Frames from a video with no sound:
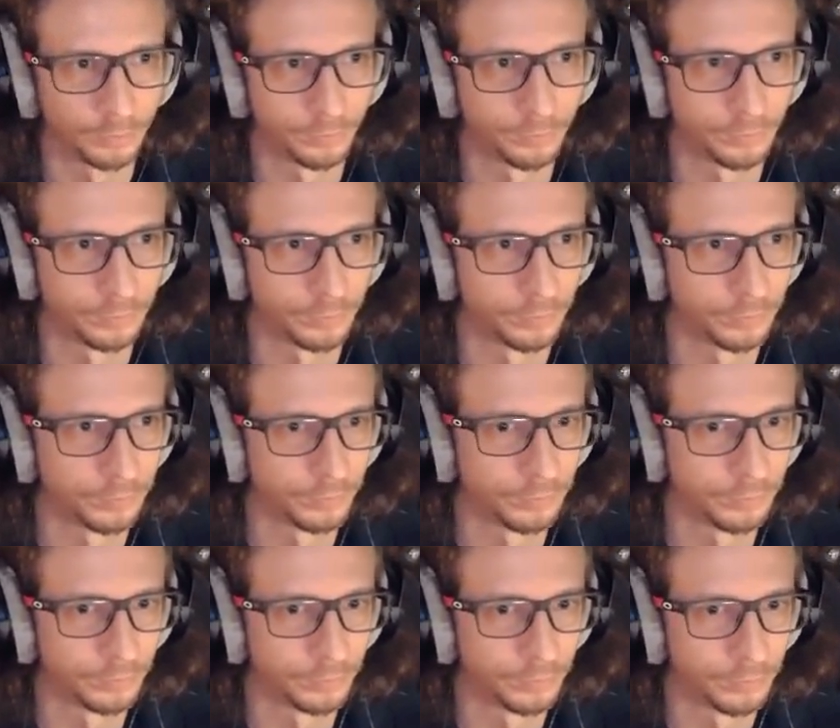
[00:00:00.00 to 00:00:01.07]

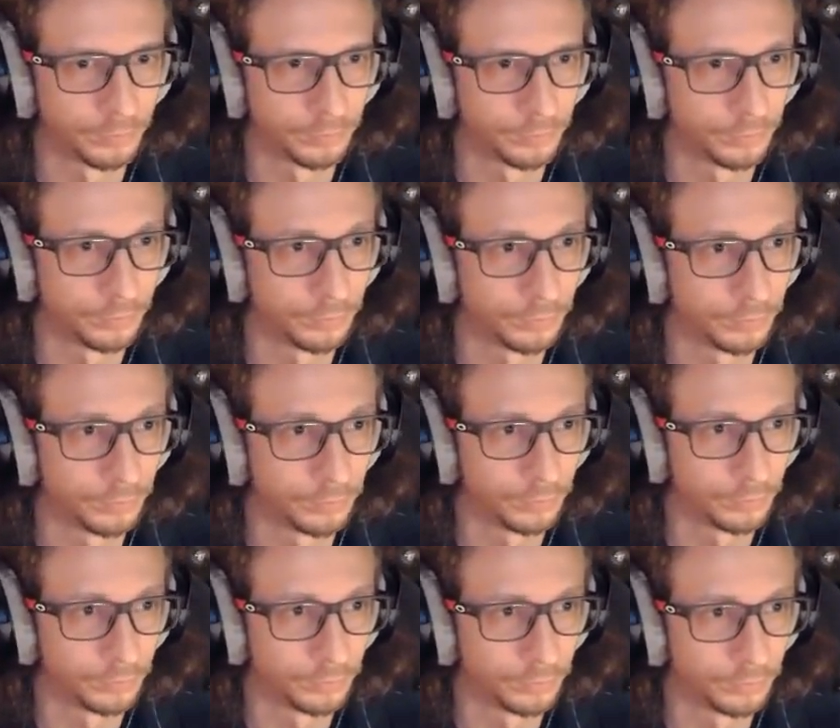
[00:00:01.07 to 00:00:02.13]

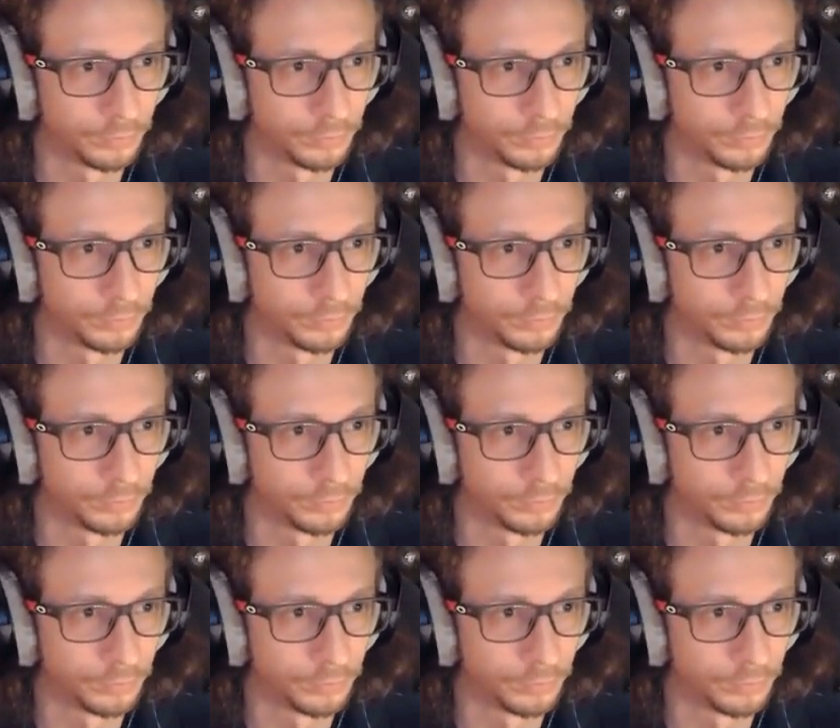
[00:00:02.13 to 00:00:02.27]
(no one is talking)